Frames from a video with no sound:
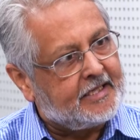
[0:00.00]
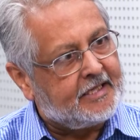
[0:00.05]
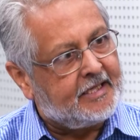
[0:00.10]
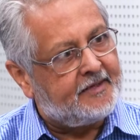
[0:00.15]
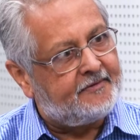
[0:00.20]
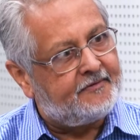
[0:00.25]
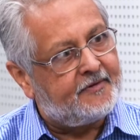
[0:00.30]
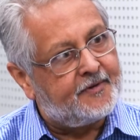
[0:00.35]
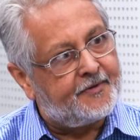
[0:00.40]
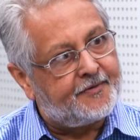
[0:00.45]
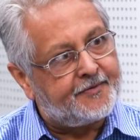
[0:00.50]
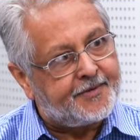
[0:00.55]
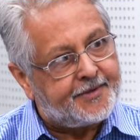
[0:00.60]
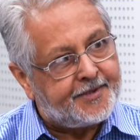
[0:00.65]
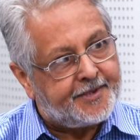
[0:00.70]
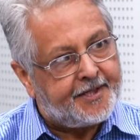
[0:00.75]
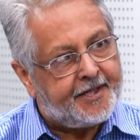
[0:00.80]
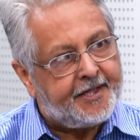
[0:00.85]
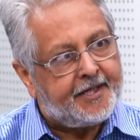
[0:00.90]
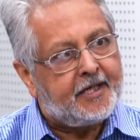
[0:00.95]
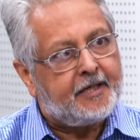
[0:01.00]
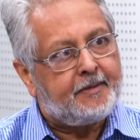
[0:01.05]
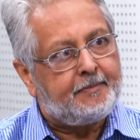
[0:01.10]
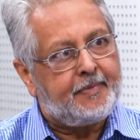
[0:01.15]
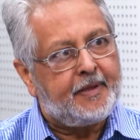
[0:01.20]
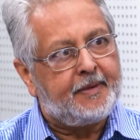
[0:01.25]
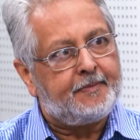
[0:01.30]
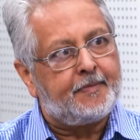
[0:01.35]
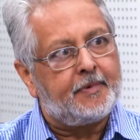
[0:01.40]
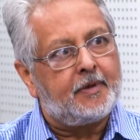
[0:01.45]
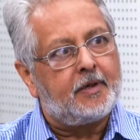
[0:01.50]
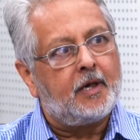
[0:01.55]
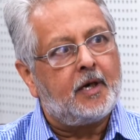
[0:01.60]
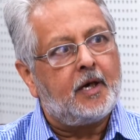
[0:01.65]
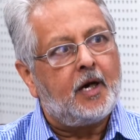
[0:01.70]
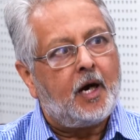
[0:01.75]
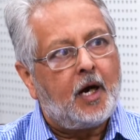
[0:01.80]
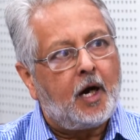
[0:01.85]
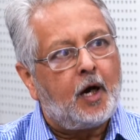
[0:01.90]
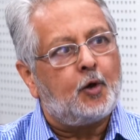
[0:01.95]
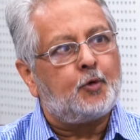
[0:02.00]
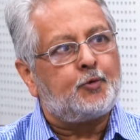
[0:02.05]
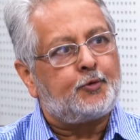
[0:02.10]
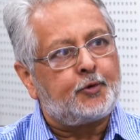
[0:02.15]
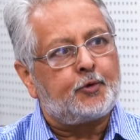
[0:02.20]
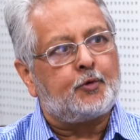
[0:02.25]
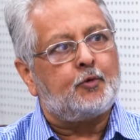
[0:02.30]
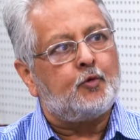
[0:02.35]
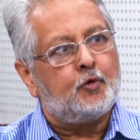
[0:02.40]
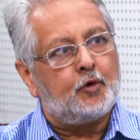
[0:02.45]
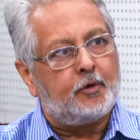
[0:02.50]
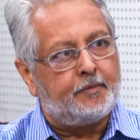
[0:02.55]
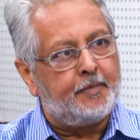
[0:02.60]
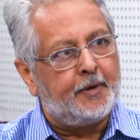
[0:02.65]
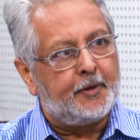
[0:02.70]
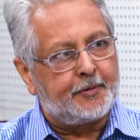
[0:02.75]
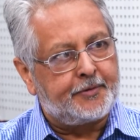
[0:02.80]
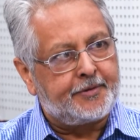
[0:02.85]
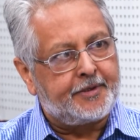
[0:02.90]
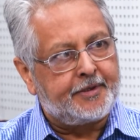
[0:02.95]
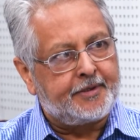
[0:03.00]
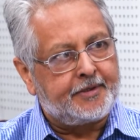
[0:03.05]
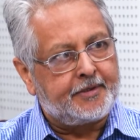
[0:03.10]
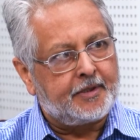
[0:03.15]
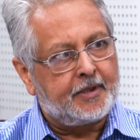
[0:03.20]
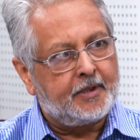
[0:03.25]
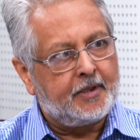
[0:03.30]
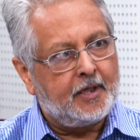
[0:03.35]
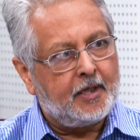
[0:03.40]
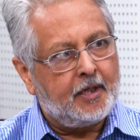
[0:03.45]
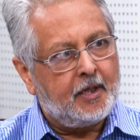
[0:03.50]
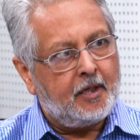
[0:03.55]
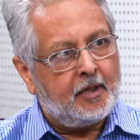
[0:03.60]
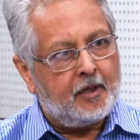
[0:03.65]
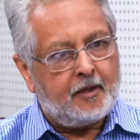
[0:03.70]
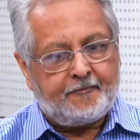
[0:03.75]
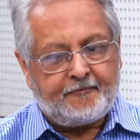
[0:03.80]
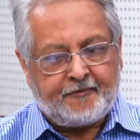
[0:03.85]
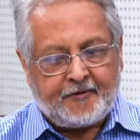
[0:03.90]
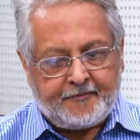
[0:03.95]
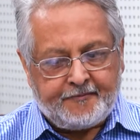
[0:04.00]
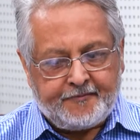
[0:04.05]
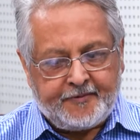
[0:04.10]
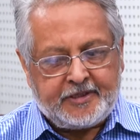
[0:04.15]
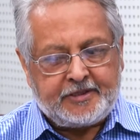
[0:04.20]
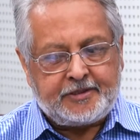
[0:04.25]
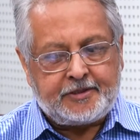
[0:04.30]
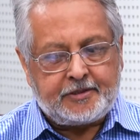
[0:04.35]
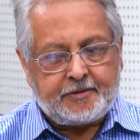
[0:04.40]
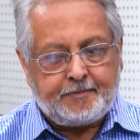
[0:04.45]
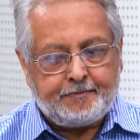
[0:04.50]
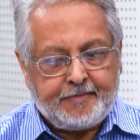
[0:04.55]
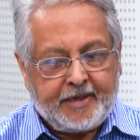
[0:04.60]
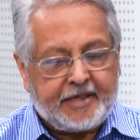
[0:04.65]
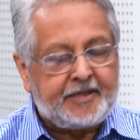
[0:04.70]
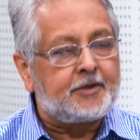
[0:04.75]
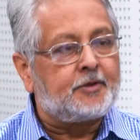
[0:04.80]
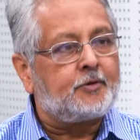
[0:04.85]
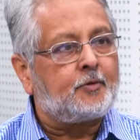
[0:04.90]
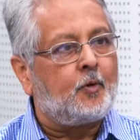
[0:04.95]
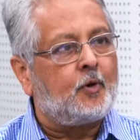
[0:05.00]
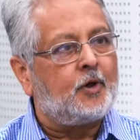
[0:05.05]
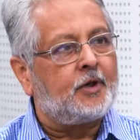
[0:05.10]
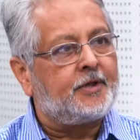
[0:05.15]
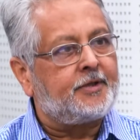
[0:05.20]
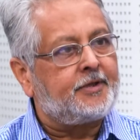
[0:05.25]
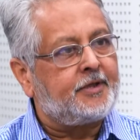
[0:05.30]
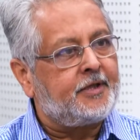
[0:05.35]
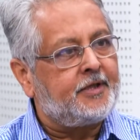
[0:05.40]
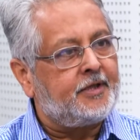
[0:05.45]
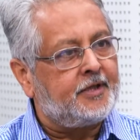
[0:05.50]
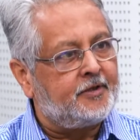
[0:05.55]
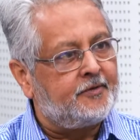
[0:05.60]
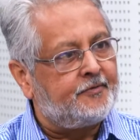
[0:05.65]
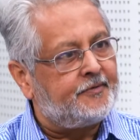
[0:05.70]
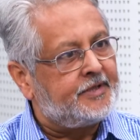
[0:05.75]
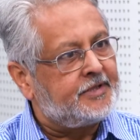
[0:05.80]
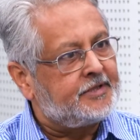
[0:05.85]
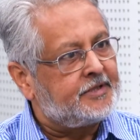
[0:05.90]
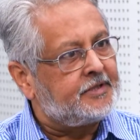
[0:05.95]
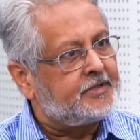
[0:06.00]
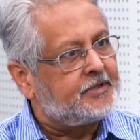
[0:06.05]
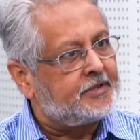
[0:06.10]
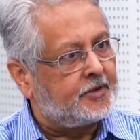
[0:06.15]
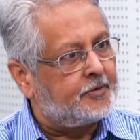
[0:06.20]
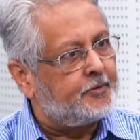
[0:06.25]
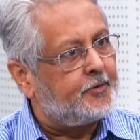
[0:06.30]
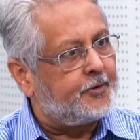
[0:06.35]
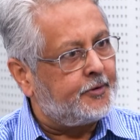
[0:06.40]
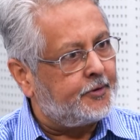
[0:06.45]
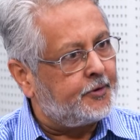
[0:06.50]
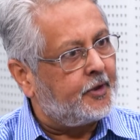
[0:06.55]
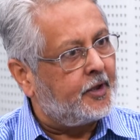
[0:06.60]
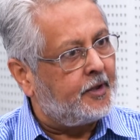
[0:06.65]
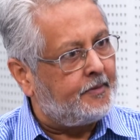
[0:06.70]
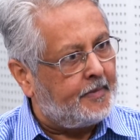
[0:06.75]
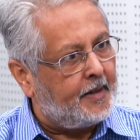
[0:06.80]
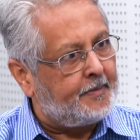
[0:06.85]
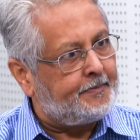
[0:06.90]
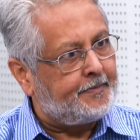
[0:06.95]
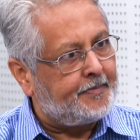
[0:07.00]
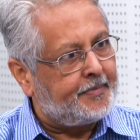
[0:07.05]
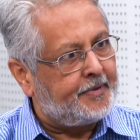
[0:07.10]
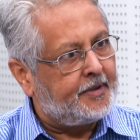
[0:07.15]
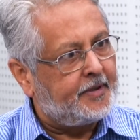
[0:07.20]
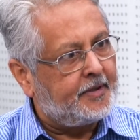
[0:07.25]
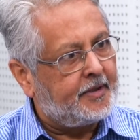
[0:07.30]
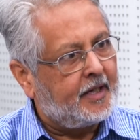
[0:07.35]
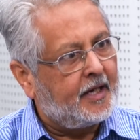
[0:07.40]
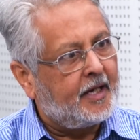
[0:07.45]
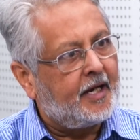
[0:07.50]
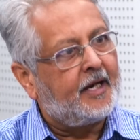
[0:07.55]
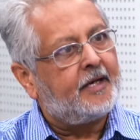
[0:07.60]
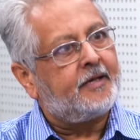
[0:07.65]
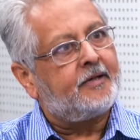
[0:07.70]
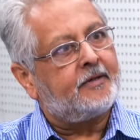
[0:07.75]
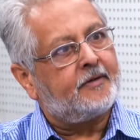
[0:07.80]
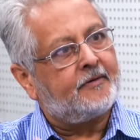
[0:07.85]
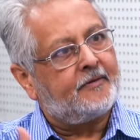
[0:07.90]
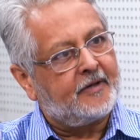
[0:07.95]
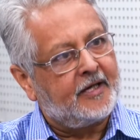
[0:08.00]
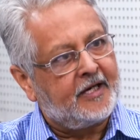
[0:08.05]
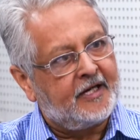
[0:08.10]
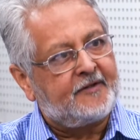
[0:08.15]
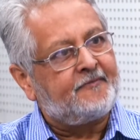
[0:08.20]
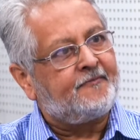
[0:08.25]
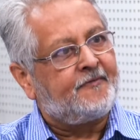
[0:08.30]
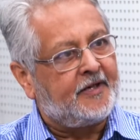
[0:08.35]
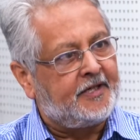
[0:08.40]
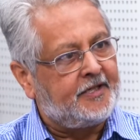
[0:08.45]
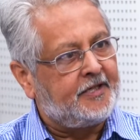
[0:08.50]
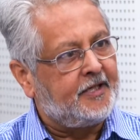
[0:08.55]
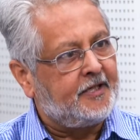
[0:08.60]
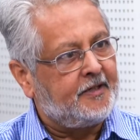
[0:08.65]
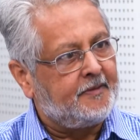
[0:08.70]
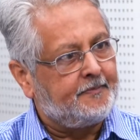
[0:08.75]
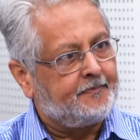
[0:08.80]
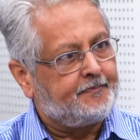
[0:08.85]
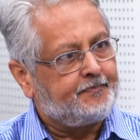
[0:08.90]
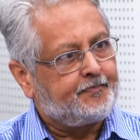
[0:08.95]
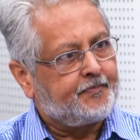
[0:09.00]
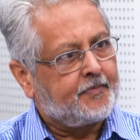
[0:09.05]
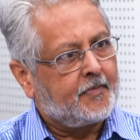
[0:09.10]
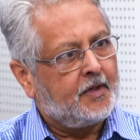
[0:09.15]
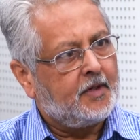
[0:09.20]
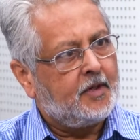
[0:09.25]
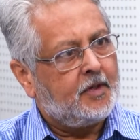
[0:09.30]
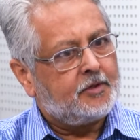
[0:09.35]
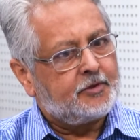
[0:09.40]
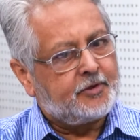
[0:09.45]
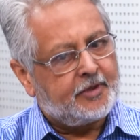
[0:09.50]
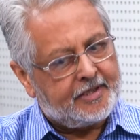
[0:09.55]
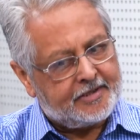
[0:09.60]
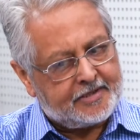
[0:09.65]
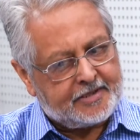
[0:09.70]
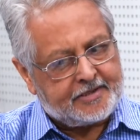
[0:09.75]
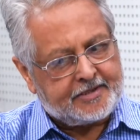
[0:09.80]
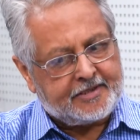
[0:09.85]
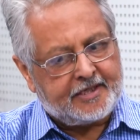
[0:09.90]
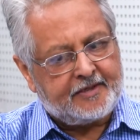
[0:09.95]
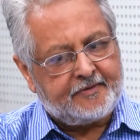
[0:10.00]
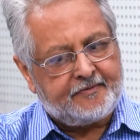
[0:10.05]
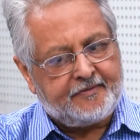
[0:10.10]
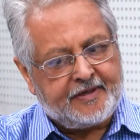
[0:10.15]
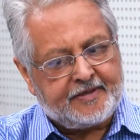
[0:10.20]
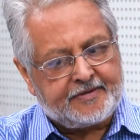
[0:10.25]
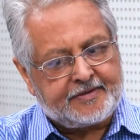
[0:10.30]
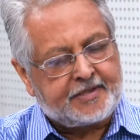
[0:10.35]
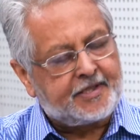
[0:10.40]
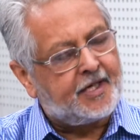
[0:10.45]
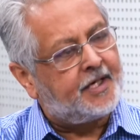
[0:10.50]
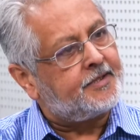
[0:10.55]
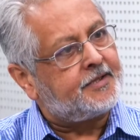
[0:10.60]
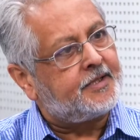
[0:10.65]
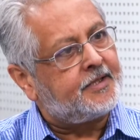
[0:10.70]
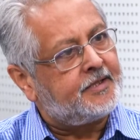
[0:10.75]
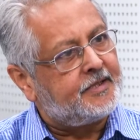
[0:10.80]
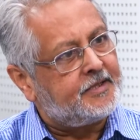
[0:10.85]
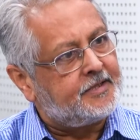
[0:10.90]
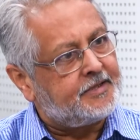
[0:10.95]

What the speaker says: level of training people how to go about it, from which better quality innovations are going to come up and get funding. So as I said, we have started in